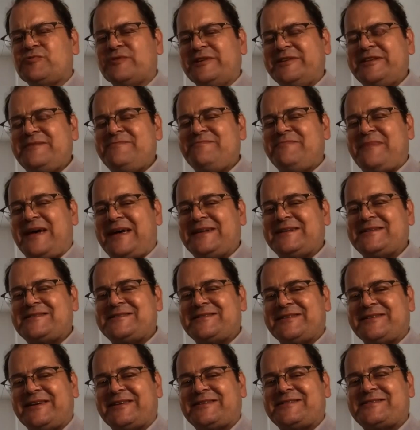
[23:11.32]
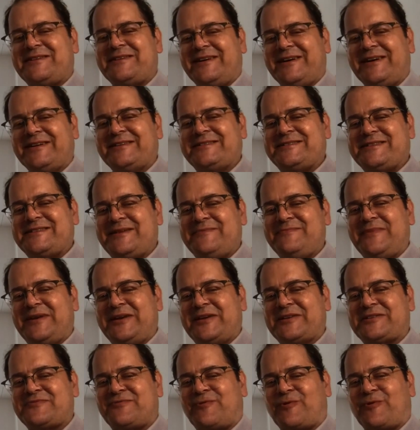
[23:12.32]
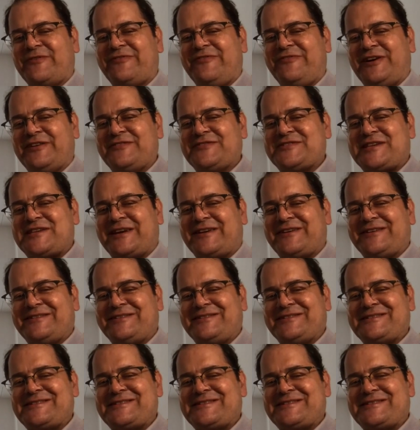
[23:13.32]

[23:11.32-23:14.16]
meant at 10 minutes 45 seconds?